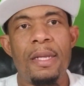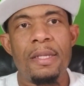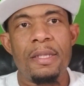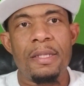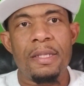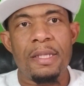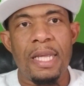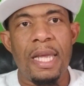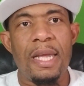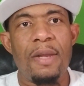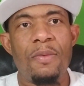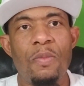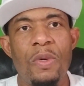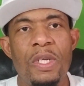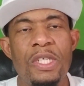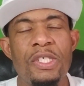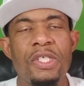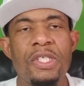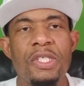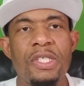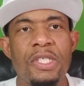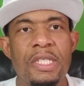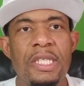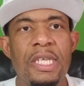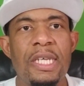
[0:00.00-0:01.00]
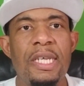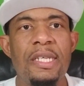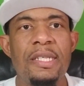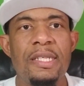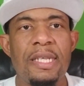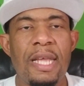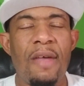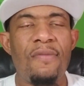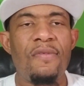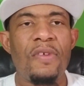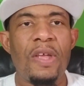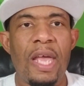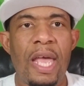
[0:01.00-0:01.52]
then we should see
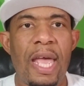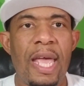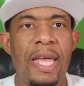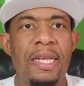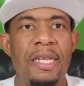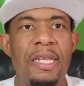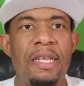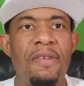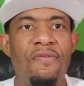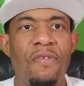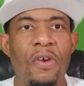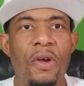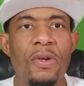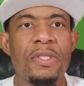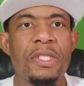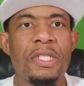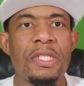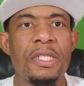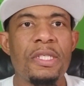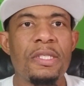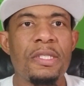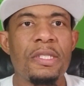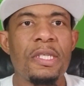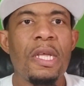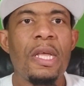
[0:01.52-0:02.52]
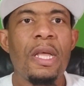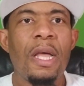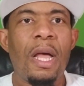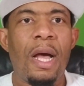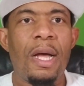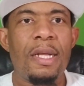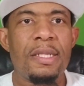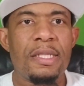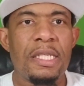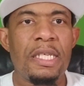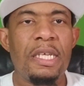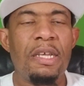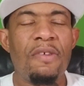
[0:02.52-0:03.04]
Devin Haney versus
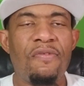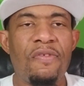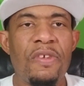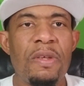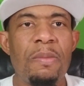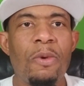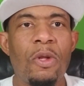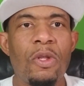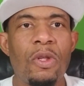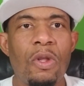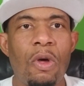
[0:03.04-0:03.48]
Teofimo